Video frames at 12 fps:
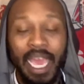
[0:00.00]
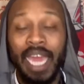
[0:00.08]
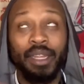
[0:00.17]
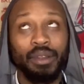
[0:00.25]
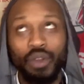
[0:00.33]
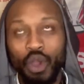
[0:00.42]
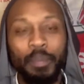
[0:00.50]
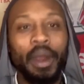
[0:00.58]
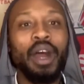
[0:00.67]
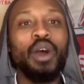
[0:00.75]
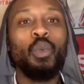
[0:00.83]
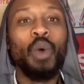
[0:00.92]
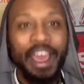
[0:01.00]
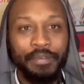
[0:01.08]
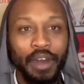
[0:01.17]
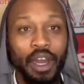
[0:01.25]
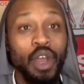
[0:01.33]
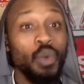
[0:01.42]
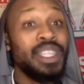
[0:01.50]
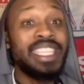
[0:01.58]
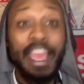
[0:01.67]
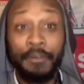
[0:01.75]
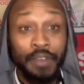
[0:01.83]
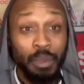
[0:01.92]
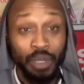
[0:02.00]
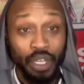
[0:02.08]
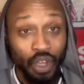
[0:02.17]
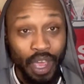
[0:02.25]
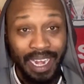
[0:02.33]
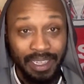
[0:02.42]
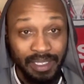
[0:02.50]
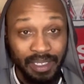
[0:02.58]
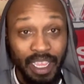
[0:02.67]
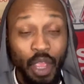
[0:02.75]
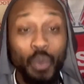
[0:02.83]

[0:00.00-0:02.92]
I don't know, but whatever. We definitely wouldn't have got Alisson.